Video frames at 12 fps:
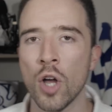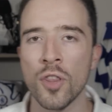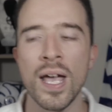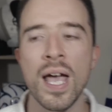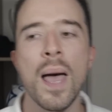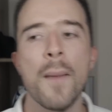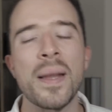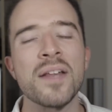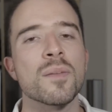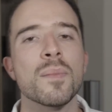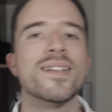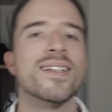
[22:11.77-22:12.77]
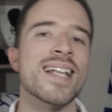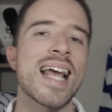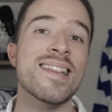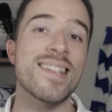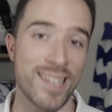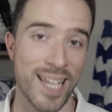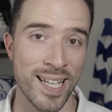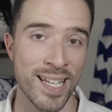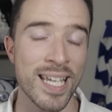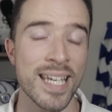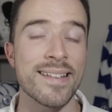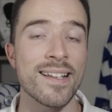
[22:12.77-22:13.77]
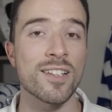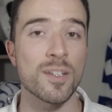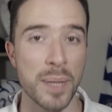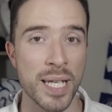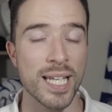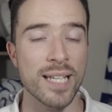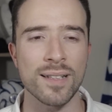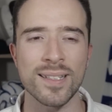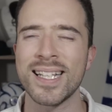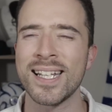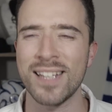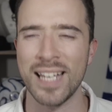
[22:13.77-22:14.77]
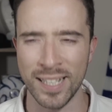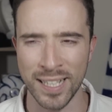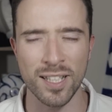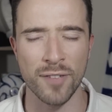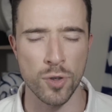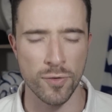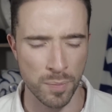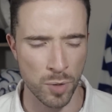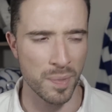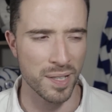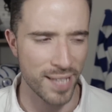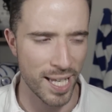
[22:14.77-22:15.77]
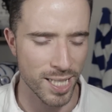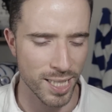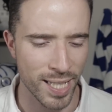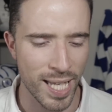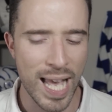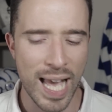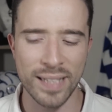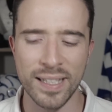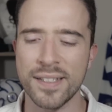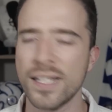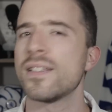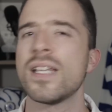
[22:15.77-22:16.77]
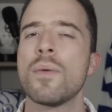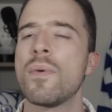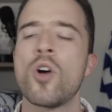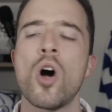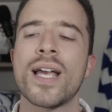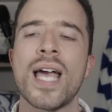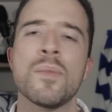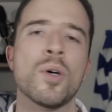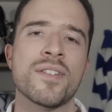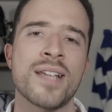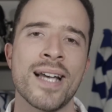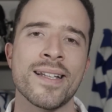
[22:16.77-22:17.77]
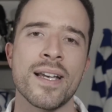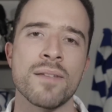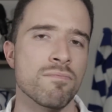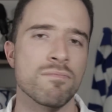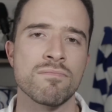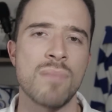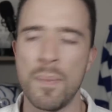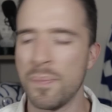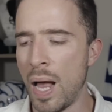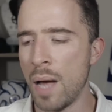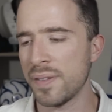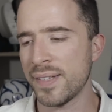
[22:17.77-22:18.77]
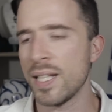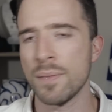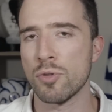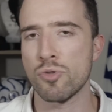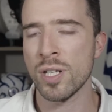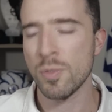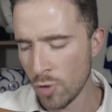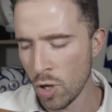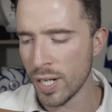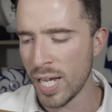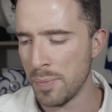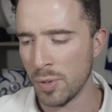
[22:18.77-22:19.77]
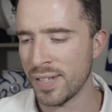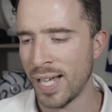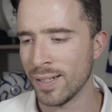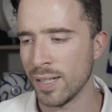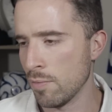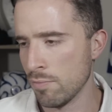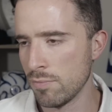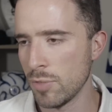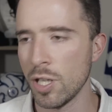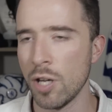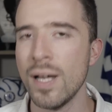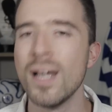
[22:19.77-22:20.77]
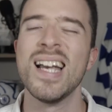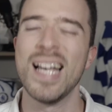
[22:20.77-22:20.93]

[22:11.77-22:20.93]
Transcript: on. Benzema didn't entertain it. He did speak. He done an interview, if I'm not mistaken. And he said, yeah, we've got a game on Saturday. I'm still in Madrid. We've got a game on Saturday, you know.